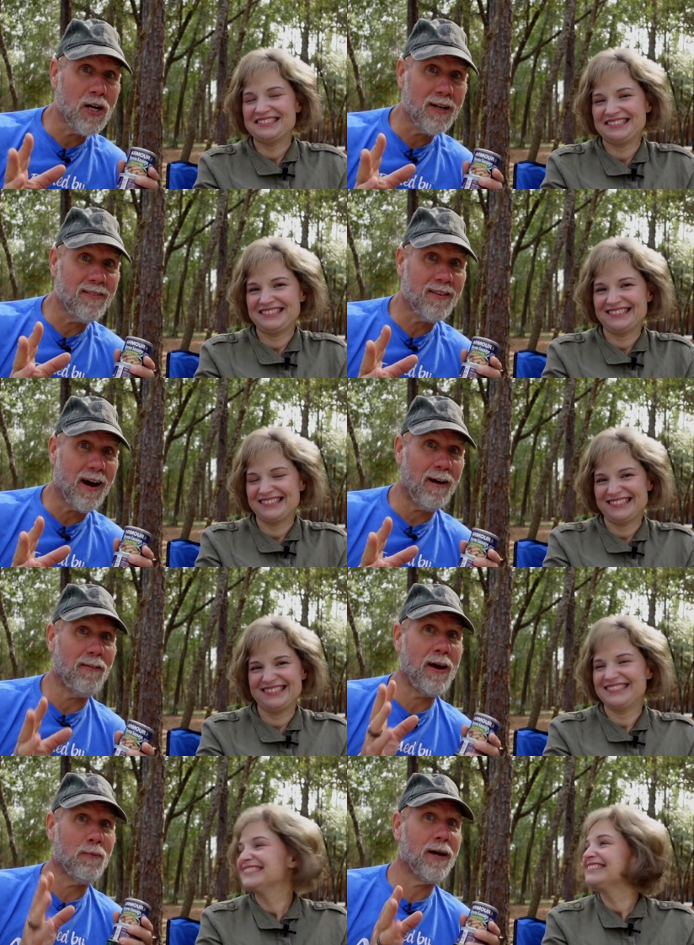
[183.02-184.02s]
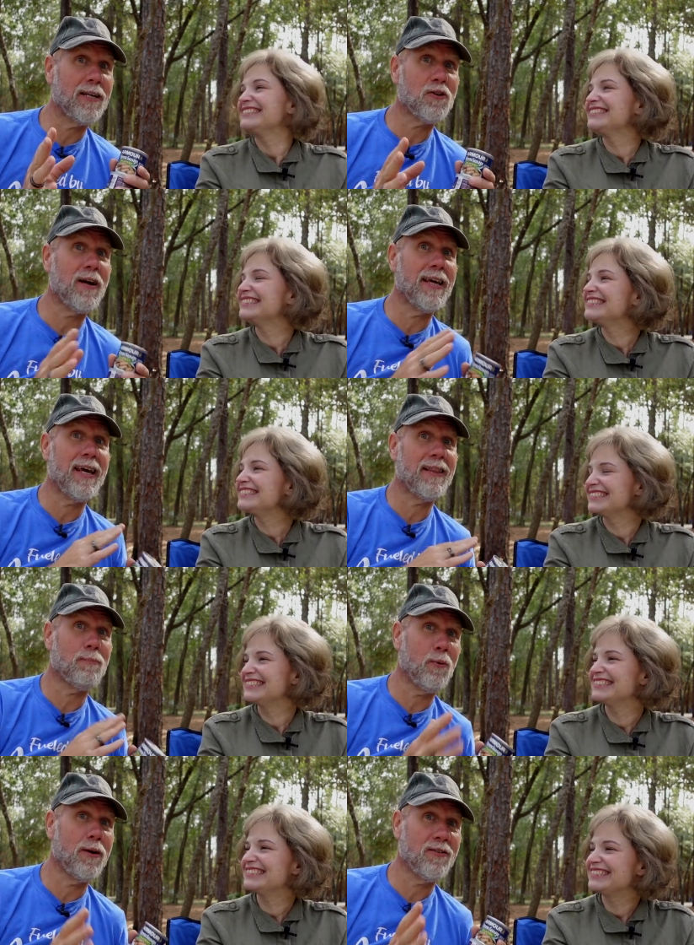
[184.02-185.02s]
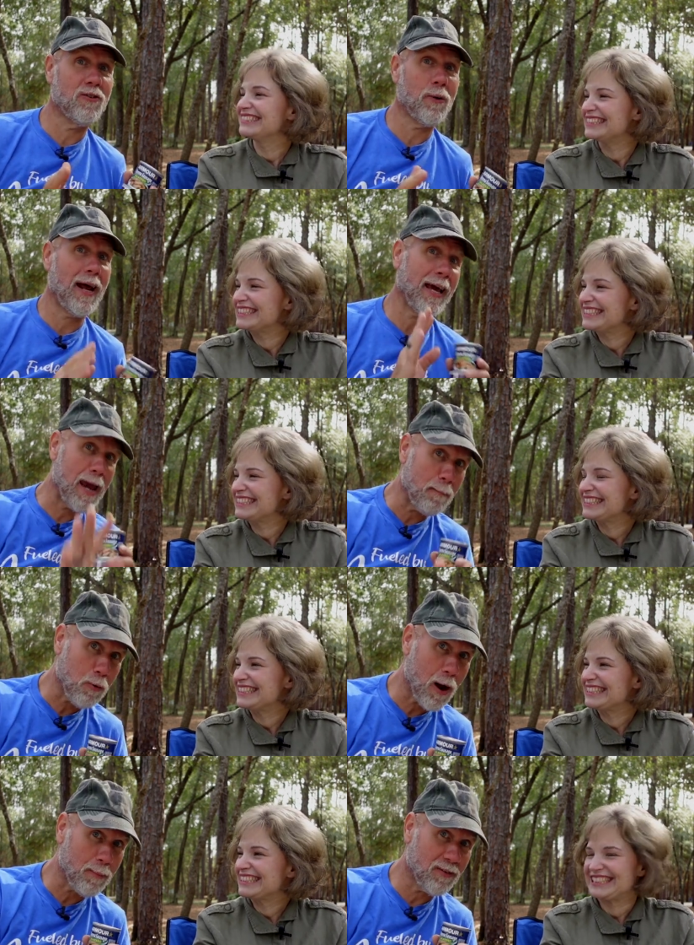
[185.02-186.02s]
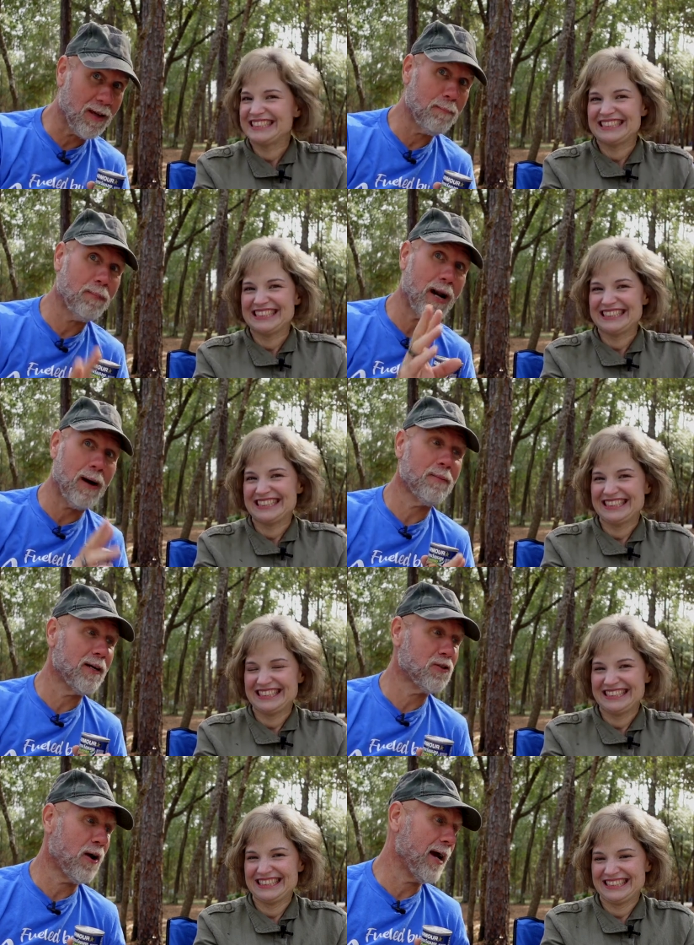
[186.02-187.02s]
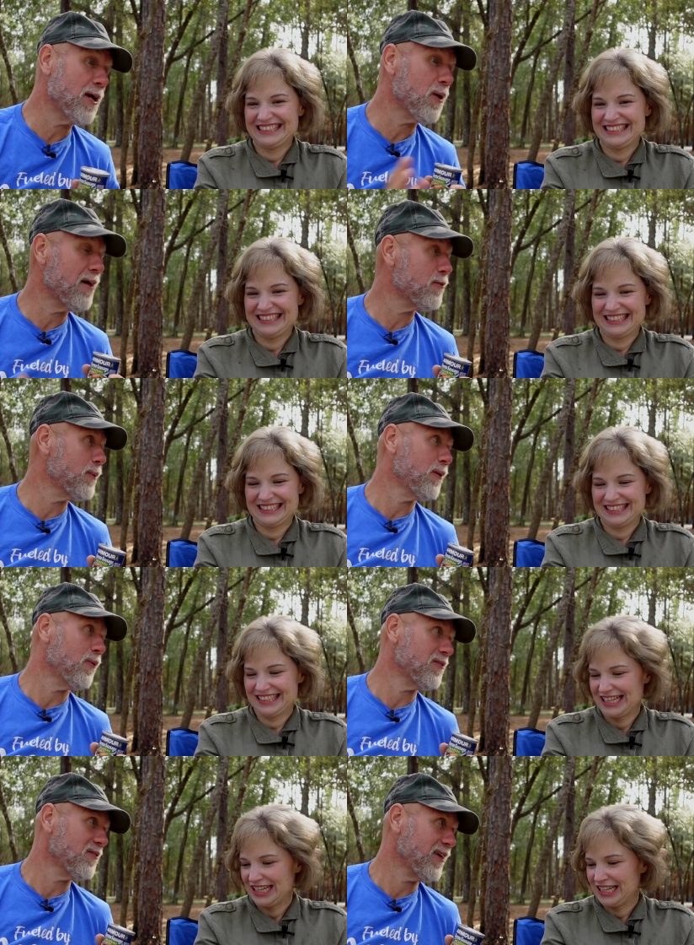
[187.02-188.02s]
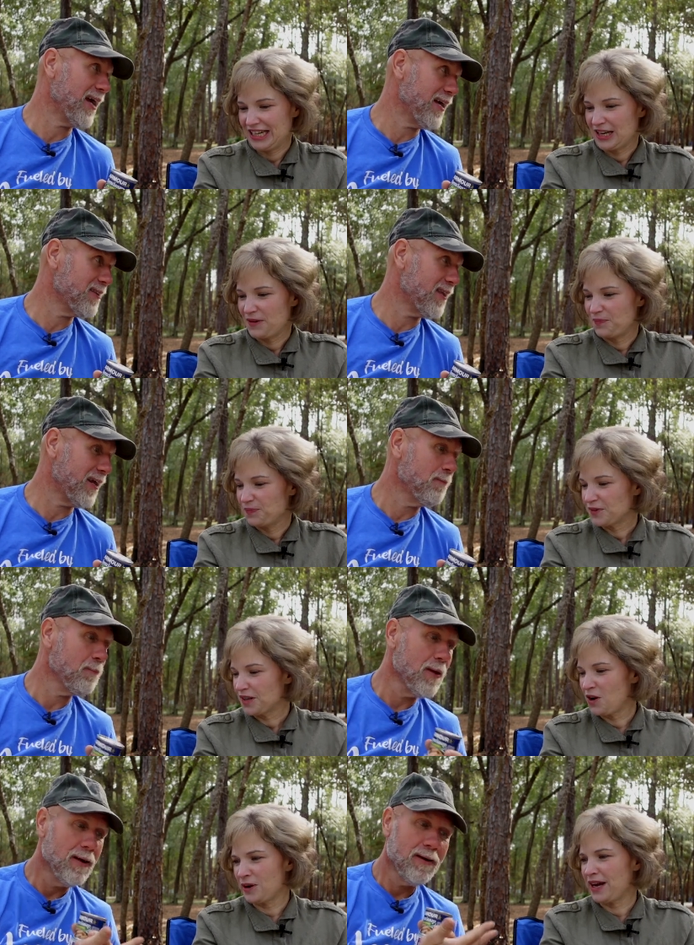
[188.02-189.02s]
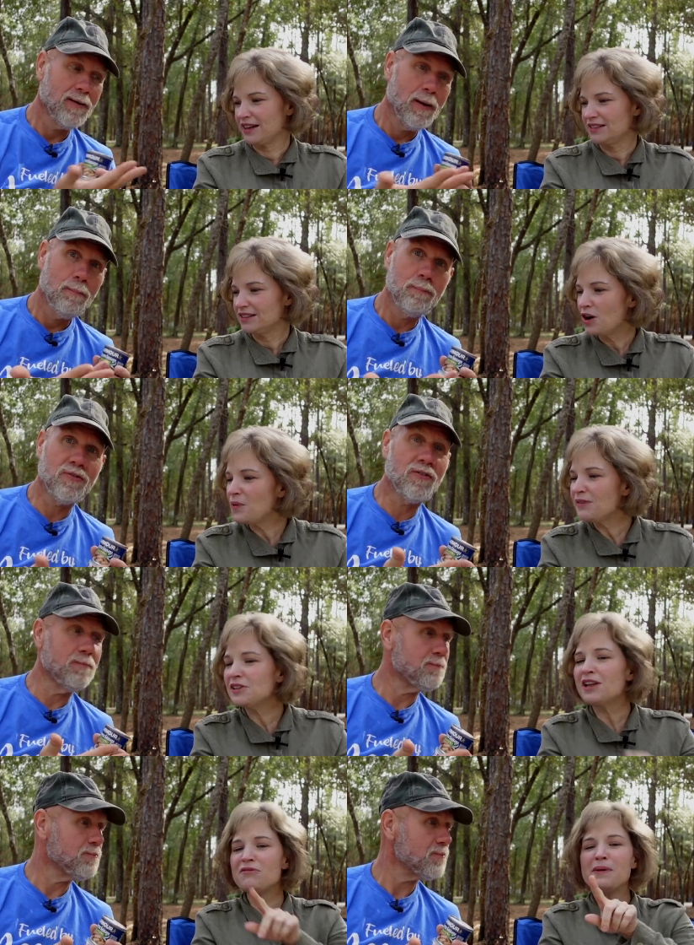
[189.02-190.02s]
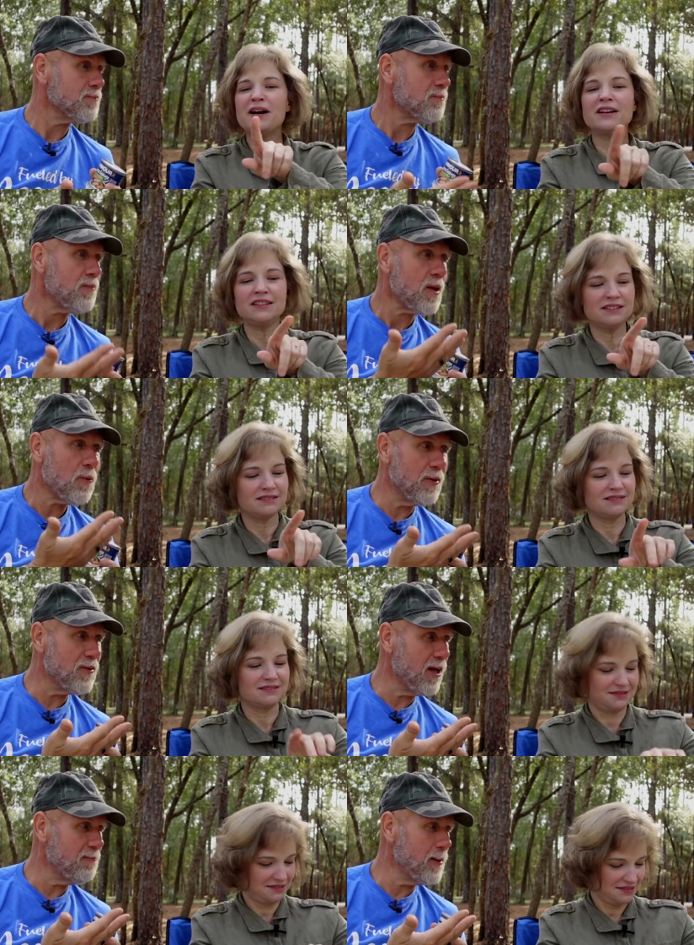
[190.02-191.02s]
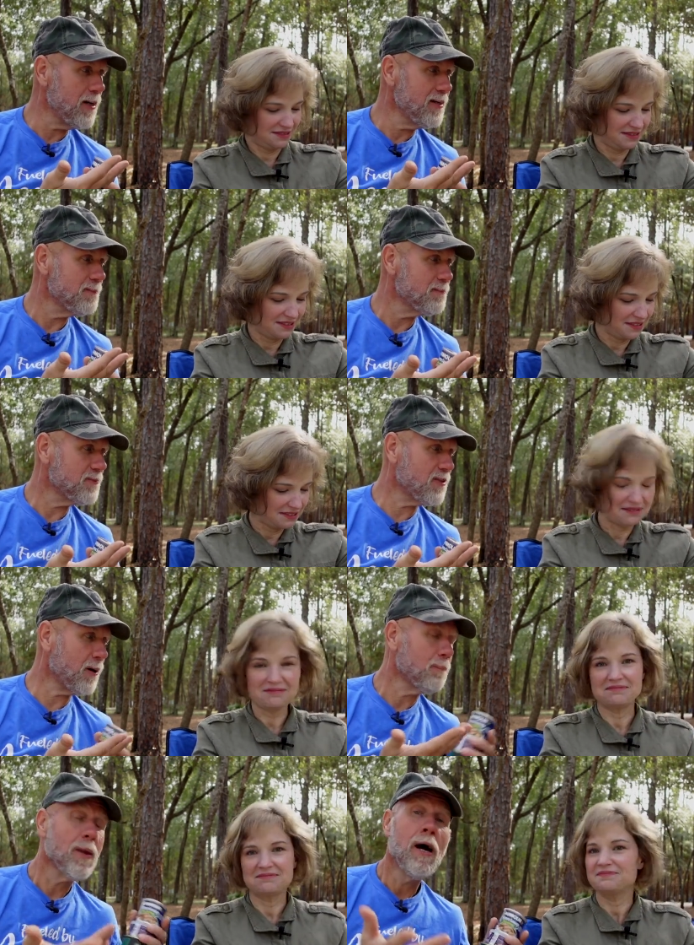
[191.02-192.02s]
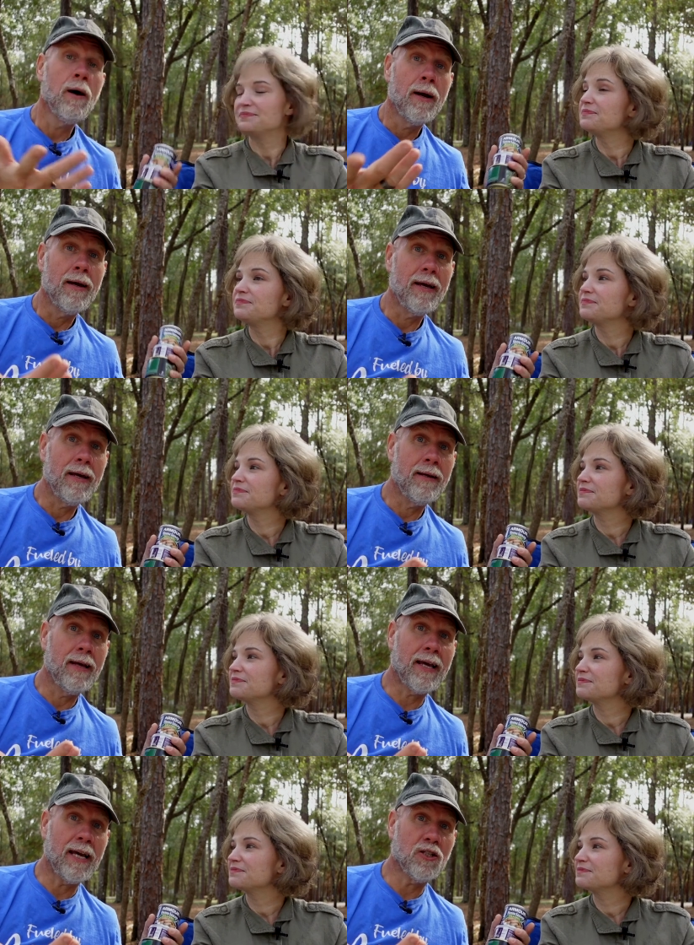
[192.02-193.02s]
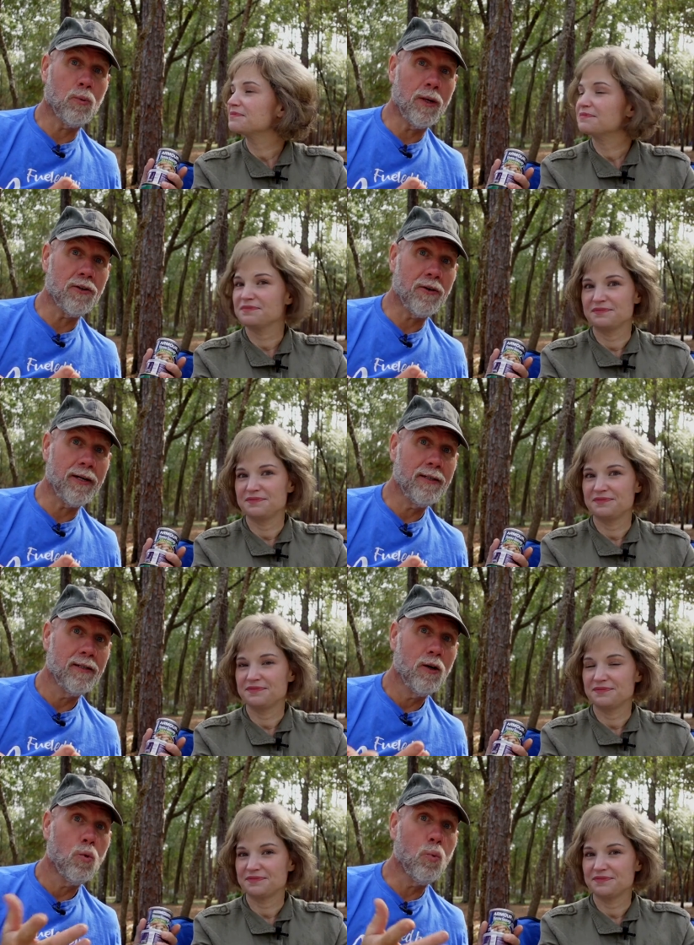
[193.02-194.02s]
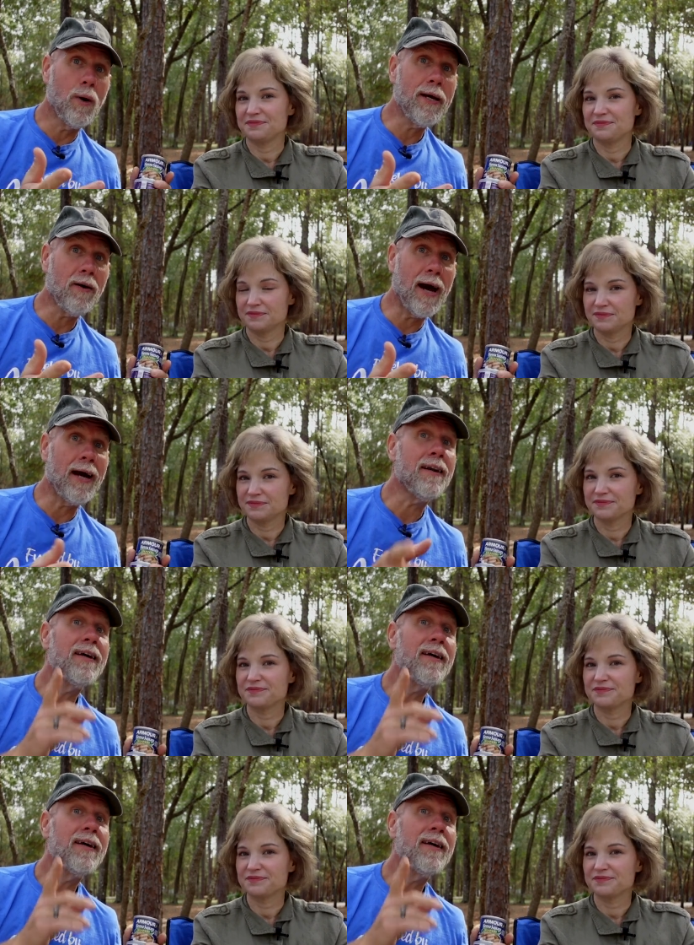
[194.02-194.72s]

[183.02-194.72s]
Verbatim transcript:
Speaker 1: good stuff, and we're going to try to get the boys to join. I can't promise it, but I'm going to try. I know everybody wants to see Anthony.
Speaker 2: Oh, yeah. Oh, we have a love bug.
Speaker 1: We have a love bug? So, in case you're wondering, we are at